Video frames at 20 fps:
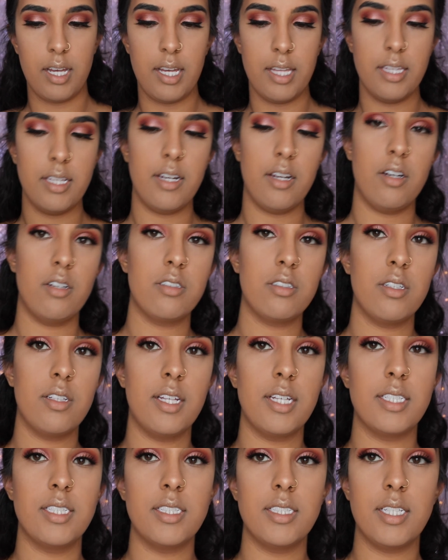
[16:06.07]
And then I also
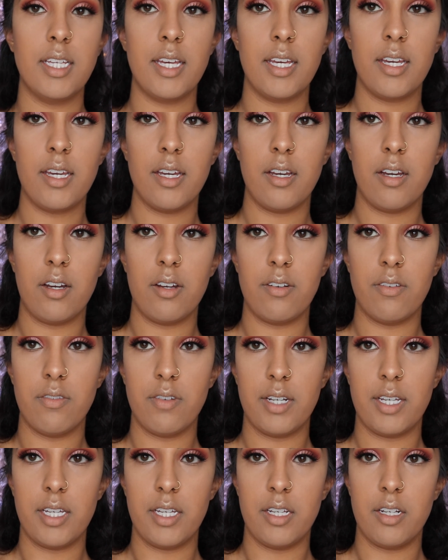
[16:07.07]
like to take it on
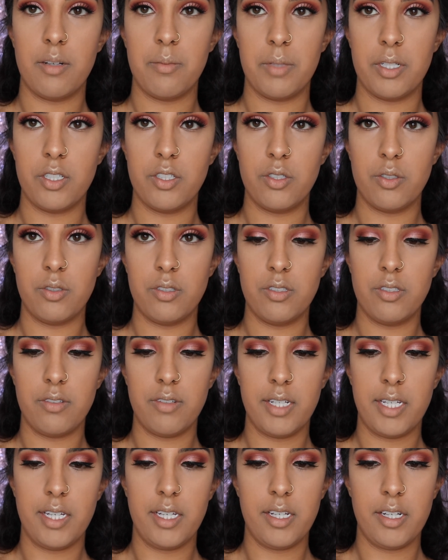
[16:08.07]
right here, my shoulder
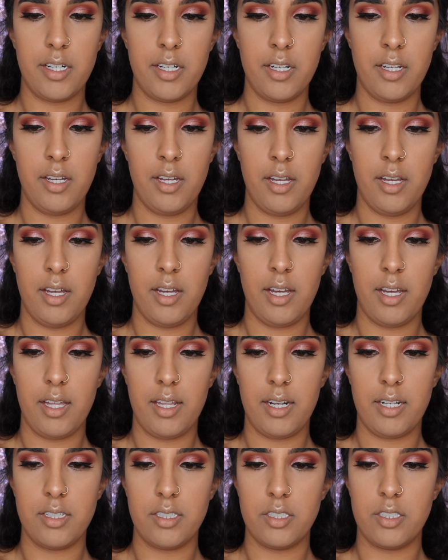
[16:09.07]
right here,
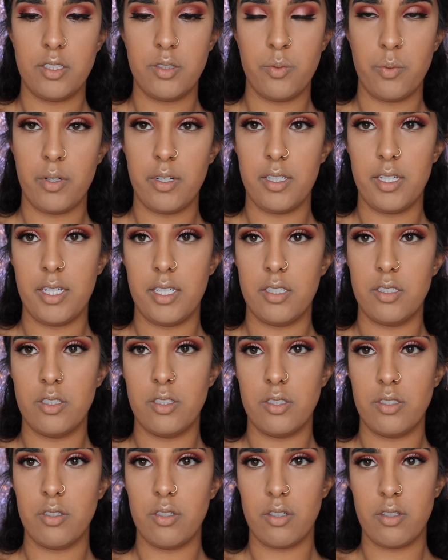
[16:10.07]
and I just swirl it in a
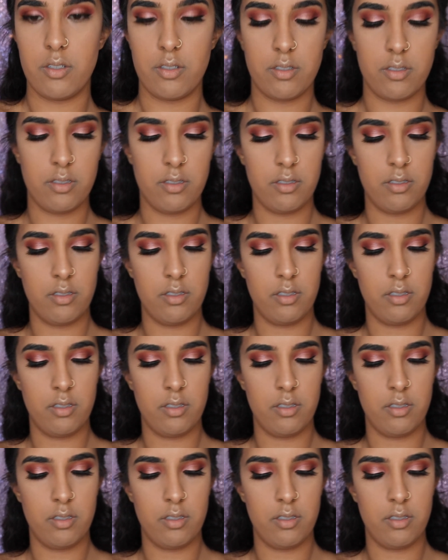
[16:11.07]
circle.